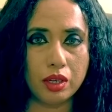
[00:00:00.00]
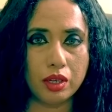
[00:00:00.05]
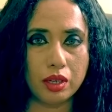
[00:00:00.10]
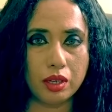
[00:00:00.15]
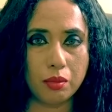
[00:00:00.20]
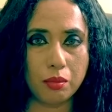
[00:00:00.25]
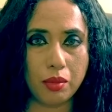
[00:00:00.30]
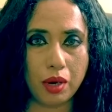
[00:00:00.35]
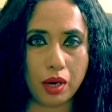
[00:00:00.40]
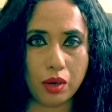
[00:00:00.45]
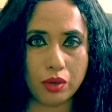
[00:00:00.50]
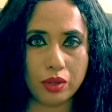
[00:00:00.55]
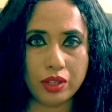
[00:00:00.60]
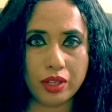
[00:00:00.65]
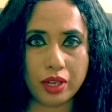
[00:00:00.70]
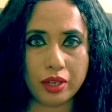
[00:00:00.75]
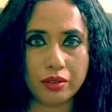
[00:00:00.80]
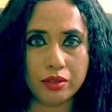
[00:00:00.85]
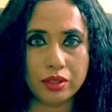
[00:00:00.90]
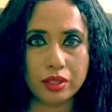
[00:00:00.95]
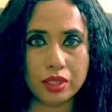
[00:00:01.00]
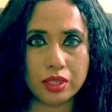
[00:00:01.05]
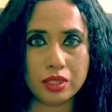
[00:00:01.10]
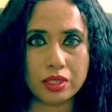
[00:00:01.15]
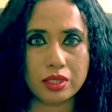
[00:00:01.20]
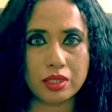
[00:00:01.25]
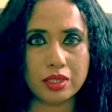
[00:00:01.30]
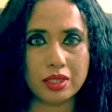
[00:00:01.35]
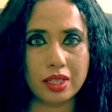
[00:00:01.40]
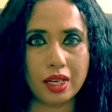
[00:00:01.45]
Mount
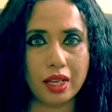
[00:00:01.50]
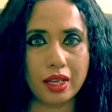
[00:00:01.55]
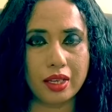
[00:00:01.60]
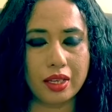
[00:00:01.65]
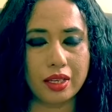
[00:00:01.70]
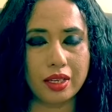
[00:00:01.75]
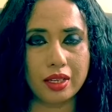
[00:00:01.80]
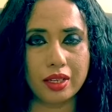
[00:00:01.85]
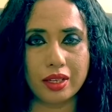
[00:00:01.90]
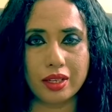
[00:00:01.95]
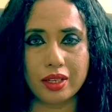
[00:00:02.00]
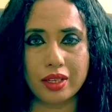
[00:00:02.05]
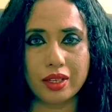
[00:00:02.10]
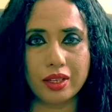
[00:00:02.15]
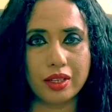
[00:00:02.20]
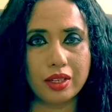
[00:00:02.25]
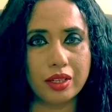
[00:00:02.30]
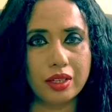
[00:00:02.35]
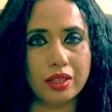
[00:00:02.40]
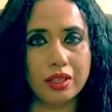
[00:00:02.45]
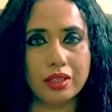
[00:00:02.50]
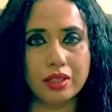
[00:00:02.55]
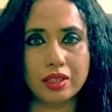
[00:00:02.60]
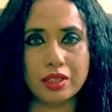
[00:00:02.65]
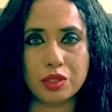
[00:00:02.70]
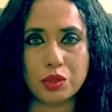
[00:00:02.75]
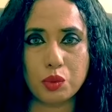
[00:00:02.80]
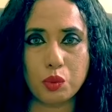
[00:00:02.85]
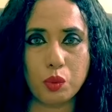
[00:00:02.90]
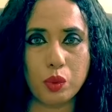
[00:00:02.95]
Everest, like
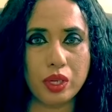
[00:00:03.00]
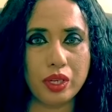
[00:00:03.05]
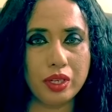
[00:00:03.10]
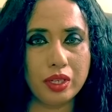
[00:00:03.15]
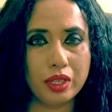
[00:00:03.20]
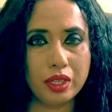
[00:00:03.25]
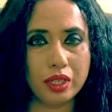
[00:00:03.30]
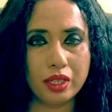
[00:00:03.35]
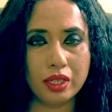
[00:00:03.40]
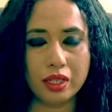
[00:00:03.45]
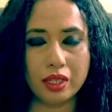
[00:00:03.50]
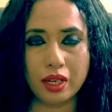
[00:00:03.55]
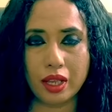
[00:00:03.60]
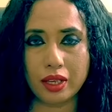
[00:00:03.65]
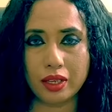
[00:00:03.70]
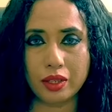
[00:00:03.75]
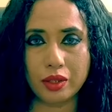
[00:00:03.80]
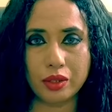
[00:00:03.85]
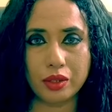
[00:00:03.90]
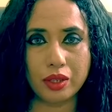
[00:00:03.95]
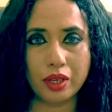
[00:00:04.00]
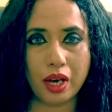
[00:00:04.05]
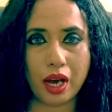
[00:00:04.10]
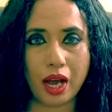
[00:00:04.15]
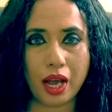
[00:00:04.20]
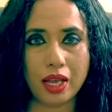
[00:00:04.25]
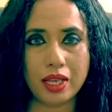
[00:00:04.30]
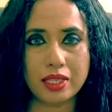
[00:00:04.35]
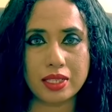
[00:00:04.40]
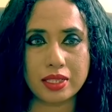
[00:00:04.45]
it's windy, like
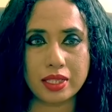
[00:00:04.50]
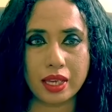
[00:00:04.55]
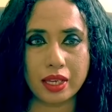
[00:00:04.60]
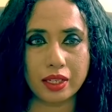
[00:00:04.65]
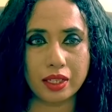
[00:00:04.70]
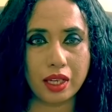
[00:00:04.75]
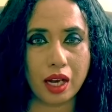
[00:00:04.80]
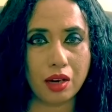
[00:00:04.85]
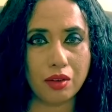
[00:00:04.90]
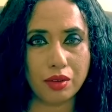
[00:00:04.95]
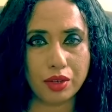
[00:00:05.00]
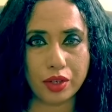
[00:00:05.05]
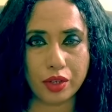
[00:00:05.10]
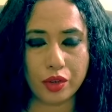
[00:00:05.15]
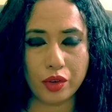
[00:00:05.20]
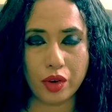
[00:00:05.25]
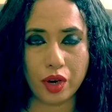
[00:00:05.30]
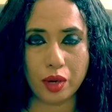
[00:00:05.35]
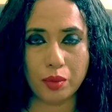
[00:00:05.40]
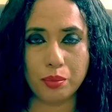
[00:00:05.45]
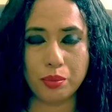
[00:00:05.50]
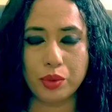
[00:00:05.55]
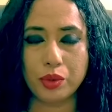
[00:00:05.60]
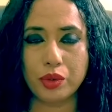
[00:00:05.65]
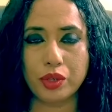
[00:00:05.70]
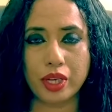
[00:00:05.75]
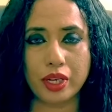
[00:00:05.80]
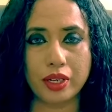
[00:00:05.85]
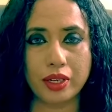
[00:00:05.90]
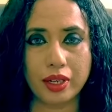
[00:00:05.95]
ice can cover you up,
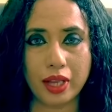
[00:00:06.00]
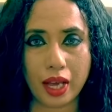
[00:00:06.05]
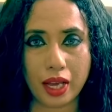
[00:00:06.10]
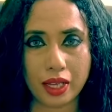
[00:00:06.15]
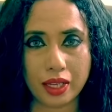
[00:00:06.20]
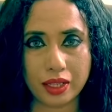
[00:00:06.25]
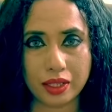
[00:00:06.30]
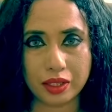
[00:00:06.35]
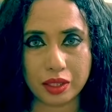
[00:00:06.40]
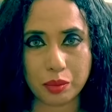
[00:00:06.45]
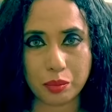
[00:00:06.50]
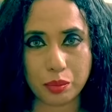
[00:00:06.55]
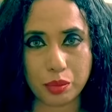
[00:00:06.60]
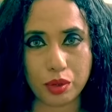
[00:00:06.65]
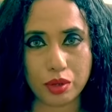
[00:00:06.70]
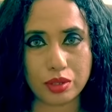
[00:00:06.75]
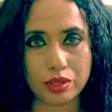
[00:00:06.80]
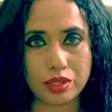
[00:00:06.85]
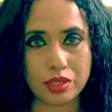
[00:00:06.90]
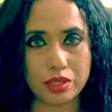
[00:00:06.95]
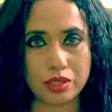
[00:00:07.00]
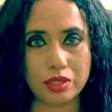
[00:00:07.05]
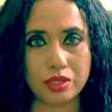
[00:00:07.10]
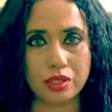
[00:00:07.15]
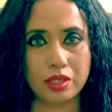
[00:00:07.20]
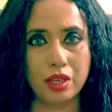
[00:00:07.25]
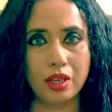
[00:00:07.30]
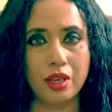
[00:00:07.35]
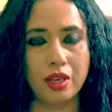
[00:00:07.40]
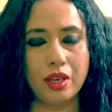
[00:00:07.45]
you can die in the process.